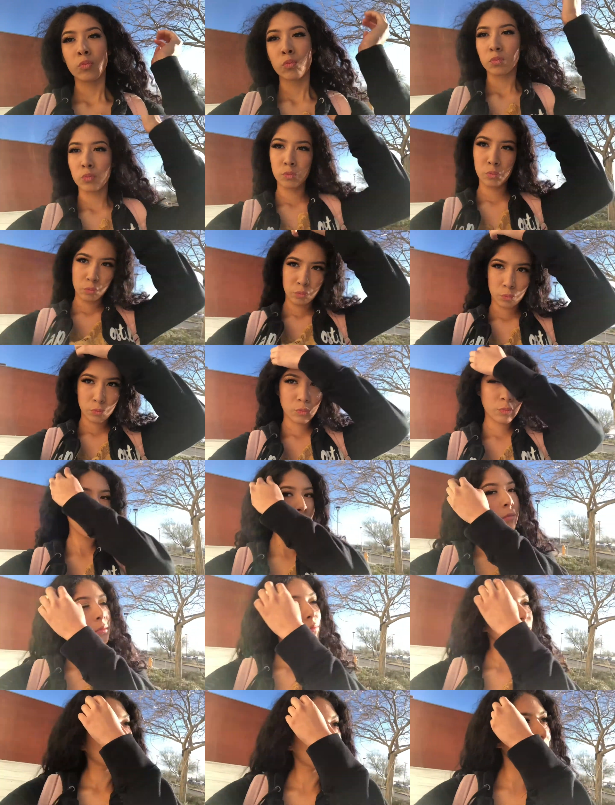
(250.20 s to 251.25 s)

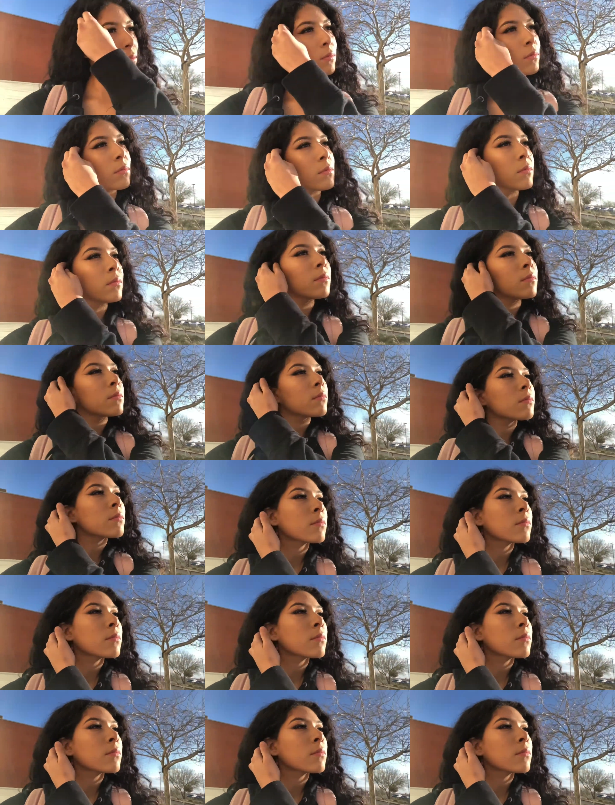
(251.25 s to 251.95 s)
(no one is talking)